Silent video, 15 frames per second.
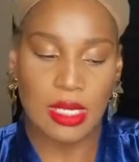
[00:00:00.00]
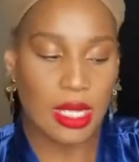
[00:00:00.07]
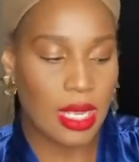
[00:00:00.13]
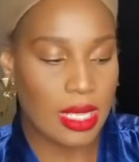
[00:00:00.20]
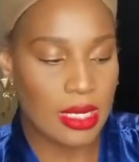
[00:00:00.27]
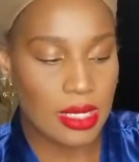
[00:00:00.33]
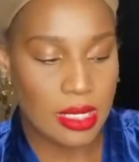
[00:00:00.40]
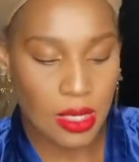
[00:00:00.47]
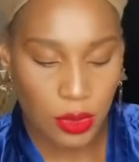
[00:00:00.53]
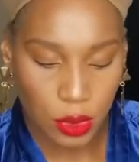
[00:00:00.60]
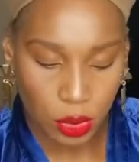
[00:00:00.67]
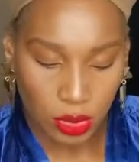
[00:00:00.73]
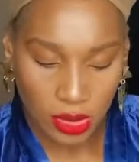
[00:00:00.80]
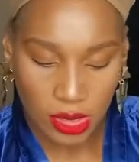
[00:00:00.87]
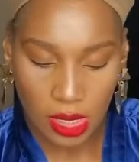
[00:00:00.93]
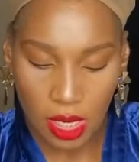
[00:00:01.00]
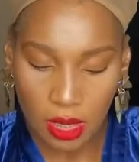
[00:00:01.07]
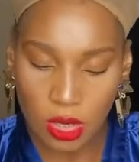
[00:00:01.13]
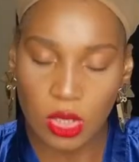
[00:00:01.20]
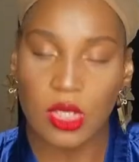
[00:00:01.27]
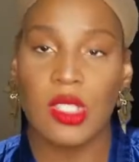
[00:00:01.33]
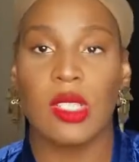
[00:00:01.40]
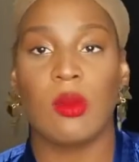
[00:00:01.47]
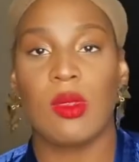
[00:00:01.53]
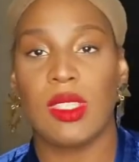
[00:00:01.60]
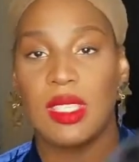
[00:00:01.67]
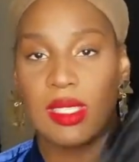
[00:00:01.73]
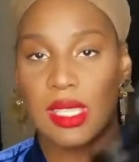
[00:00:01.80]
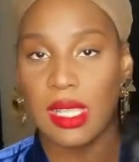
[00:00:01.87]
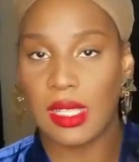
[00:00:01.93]
less than $30. It was
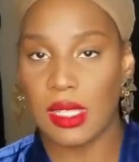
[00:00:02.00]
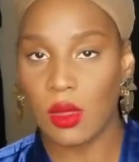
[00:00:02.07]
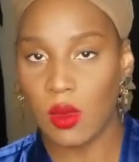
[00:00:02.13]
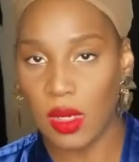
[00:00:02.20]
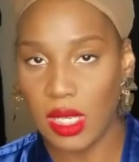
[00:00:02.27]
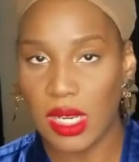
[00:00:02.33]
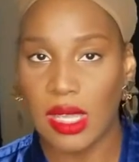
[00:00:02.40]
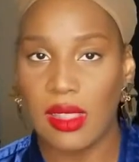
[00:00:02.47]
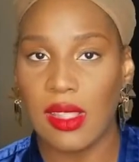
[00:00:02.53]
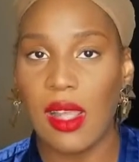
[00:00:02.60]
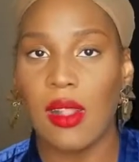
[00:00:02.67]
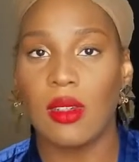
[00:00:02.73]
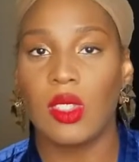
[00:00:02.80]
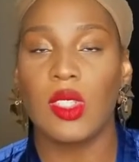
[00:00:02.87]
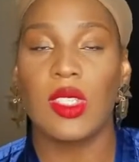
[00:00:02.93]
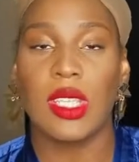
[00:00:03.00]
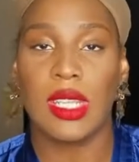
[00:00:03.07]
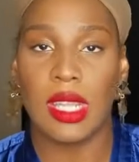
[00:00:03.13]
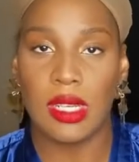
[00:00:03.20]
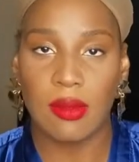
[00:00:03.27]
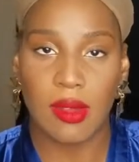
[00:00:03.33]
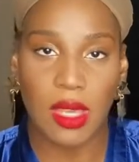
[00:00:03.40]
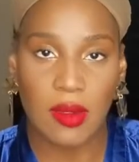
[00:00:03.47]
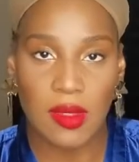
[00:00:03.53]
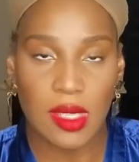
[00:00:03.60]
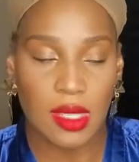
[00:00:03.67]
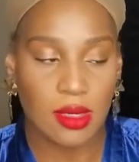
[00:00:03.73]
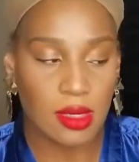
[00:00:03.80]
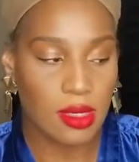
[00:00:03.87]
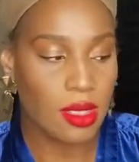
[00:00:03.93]
exactly
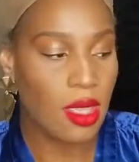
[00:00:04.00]
$29.95.